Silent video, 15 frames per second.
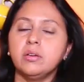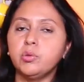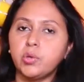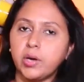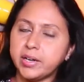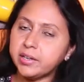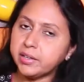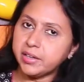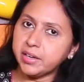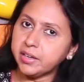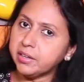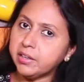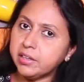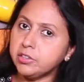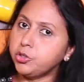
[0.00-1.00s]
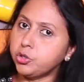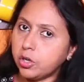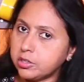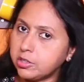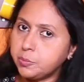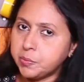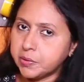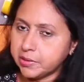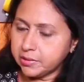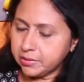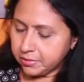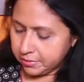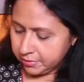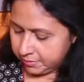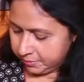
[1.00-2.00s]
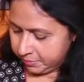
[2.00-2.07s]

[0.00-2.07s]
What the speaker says: Grind again in short spurts.